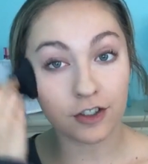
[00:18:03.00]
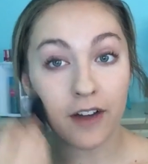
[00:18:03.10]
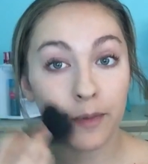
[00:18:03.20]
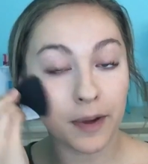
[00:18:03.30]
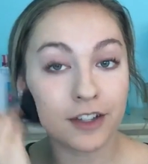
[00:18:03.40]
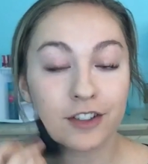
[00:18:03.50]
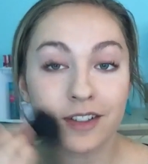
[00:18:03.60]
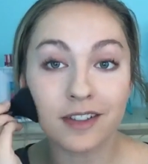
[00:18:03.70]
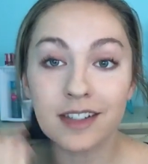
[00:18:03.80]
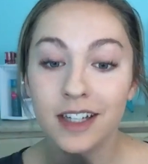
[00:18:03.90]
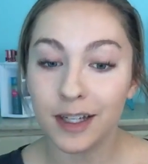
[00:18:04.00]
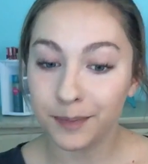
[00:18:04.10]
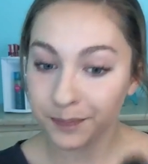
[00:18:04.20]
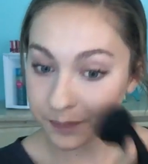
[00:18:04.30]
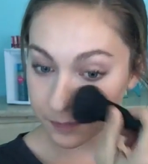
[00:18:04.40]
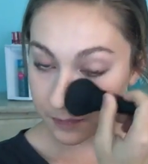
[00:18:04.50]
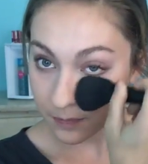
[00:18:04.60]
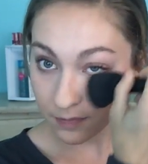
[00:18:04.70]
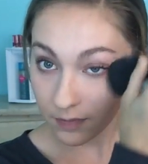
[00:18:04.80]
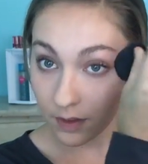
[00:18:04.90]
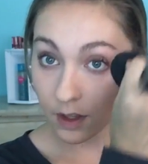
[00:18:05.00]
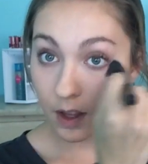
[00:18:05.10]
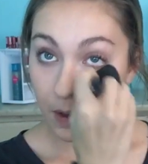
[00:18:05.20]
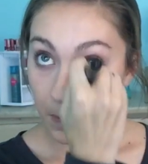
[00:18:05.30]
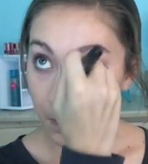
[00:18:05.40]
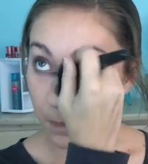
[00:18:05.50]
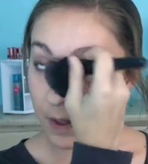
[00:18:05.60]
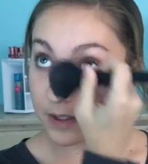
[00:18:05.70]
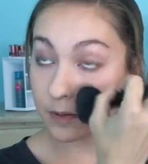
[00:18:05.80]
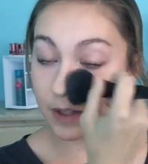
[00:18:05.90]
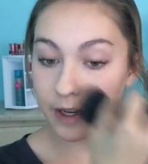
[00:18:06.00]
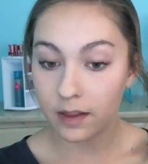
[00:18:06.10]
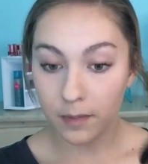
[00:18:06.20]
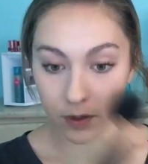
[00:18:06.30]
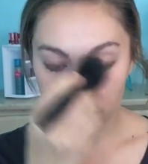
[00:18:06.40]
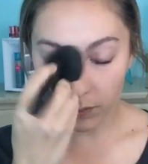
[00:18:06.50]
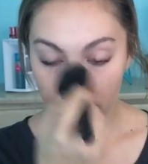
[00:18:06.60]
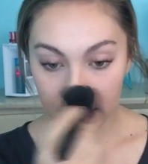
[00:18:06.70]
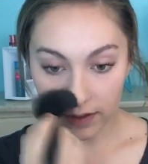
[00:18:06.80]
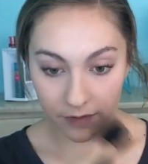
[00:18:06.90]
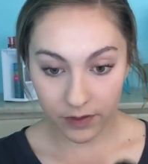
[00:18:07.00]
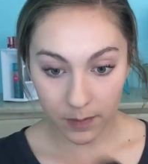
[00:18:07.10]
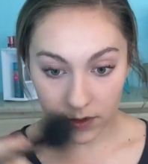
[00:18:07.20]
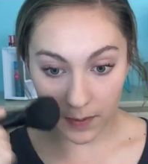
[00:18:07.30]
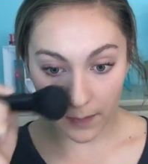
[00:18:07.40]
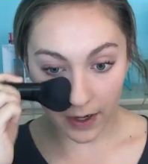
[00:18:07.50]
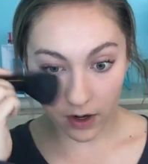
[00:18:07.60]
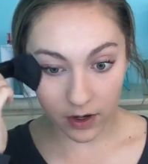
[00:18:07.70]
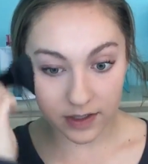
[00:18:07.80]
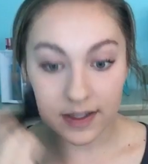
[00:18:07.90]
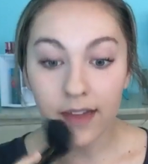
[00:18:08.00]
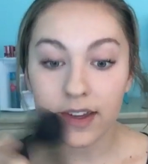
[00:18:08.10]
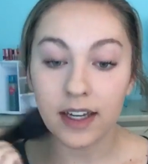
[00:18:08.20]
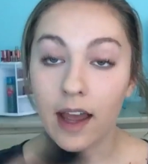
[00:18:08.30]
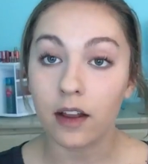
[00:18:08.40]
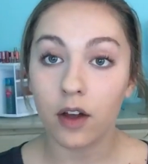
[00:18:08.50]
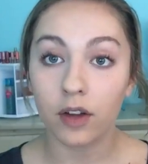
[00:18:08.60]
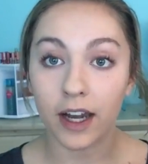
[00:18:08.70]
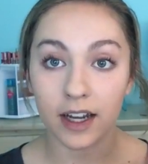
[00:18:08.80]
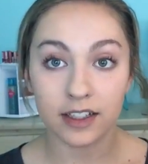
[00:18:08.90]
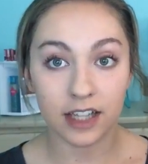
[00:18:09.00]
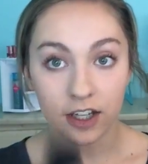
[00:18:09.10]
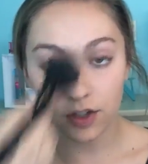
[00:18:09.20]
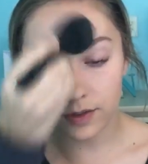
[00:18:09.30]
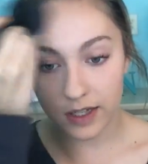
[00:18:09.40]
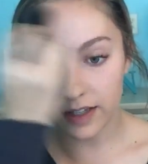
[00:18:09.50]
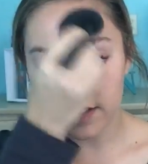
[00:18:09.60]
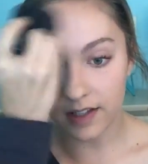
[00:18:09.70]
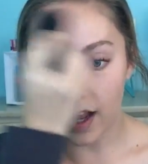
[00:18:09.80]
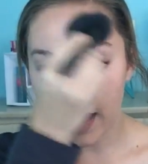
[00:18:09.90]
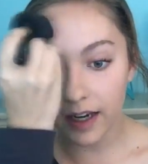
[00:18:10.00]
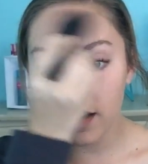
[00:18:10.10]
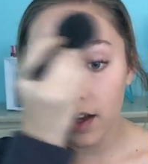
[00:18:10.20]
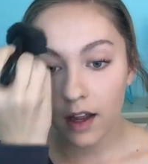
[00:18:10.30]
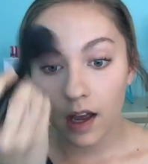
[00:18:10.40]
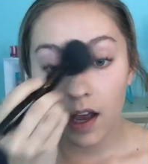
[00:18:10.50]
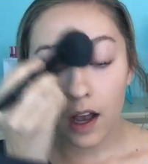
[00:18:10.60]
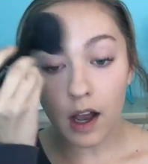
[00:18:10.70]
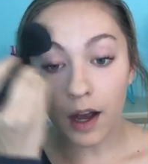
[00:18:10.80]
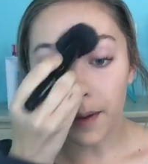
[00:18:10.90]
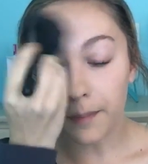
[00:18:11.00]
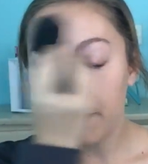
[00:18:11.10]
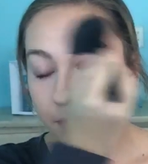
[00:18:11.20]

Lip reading: drive a bunch and see what you like the most. What I love the most about my car is that the yellow, like, continues inside. I